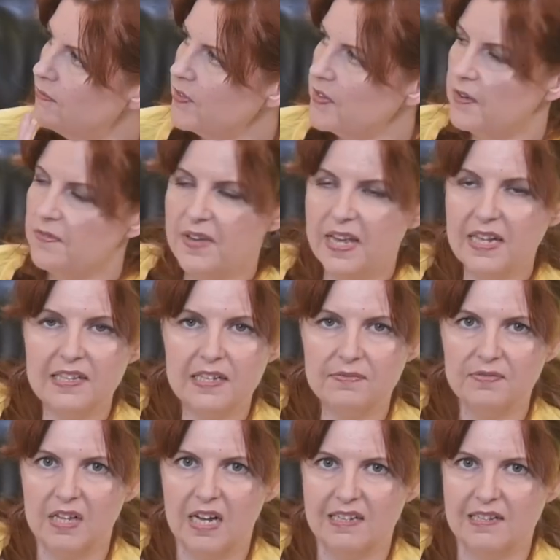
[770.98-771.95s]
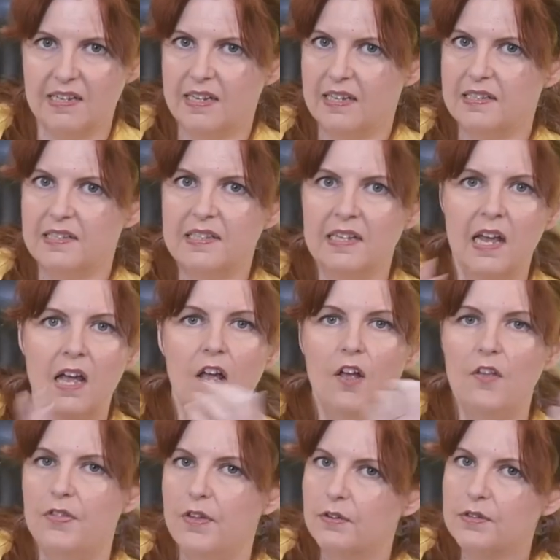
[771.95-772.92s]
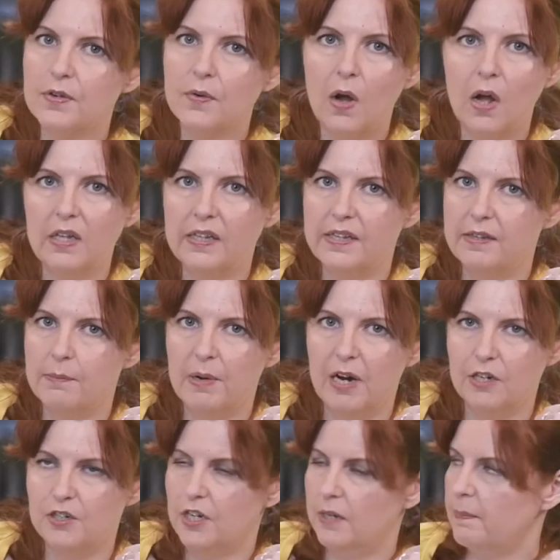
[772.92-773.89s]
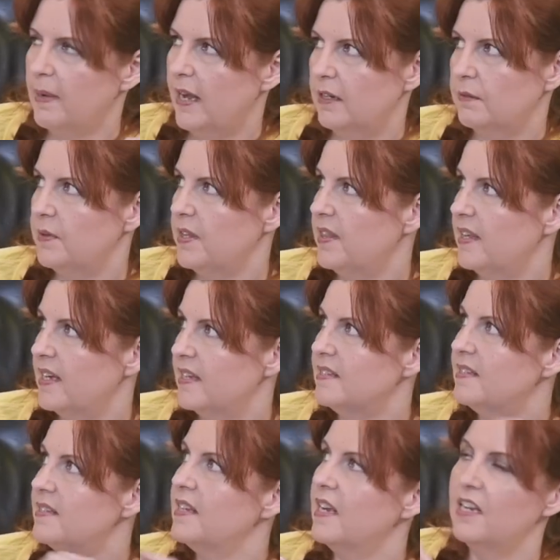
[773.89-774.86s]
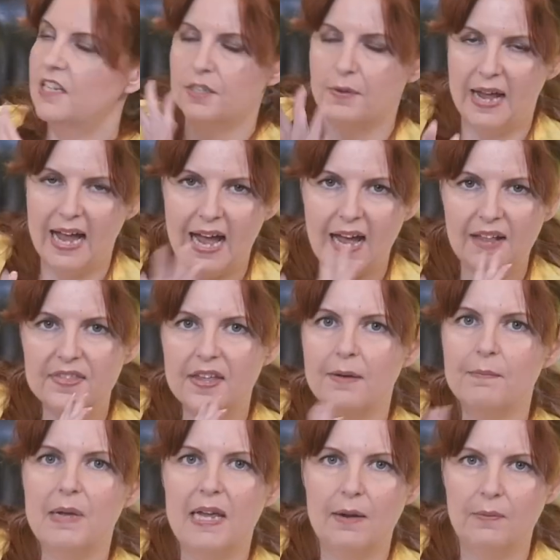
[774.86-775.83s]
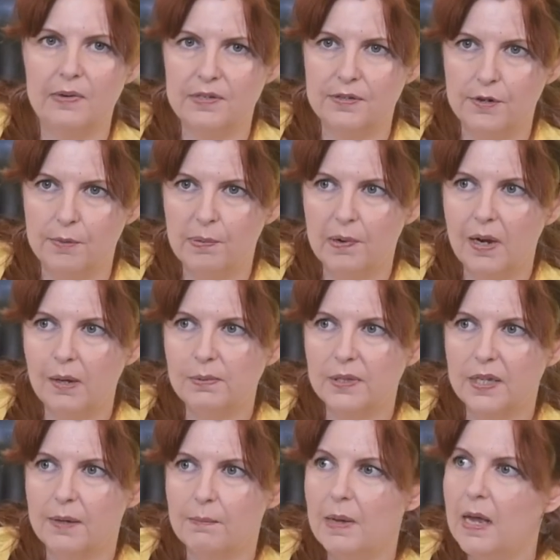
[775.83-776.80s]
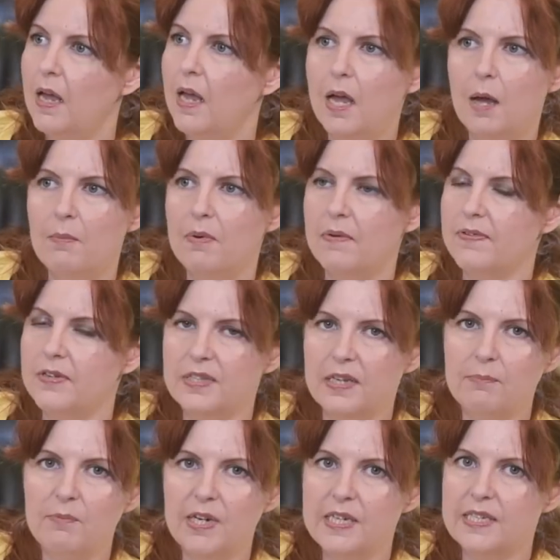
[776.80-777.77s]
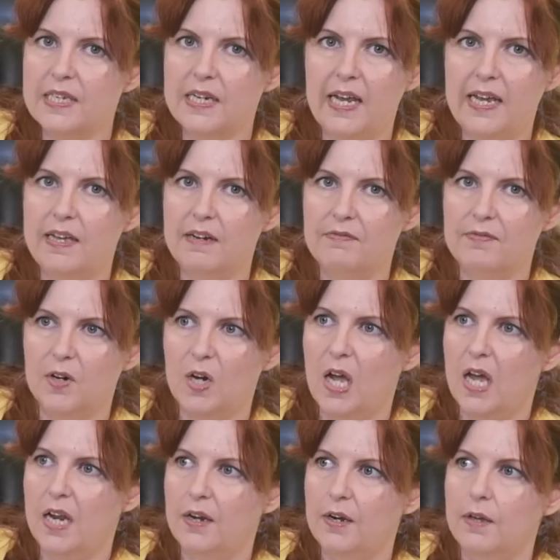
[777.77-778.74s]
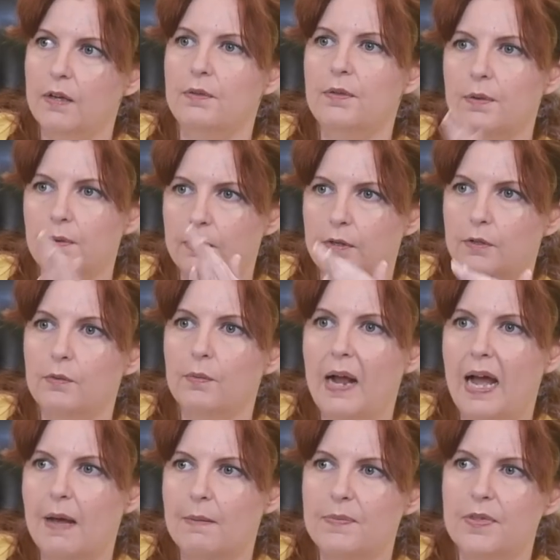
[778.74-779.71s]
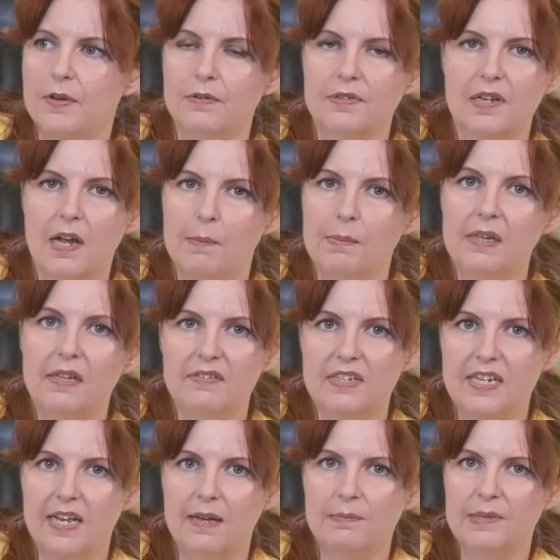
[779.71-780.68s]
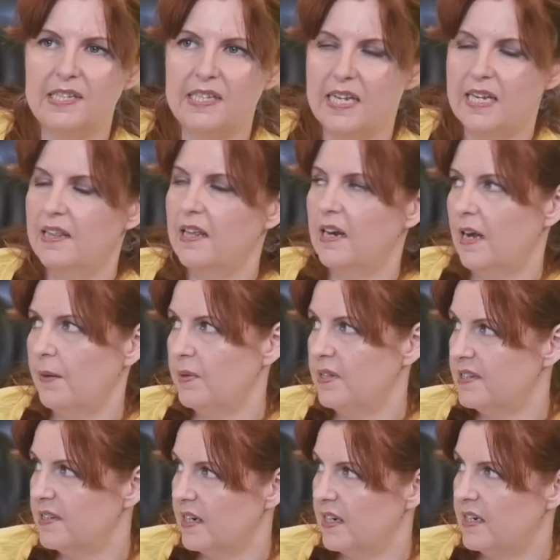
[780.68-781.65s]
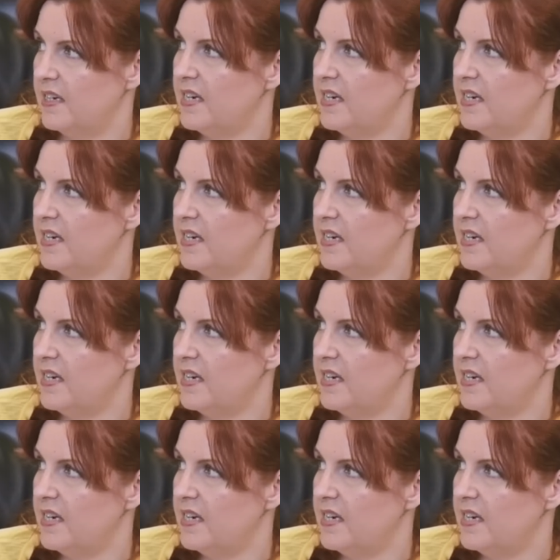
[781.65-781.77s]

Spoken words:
for the fancy flosses, those are all in the project bag with this. So I had them, it was no problem. But for some reason, I had forgotten to go through and grab those couple of DMC that I was going to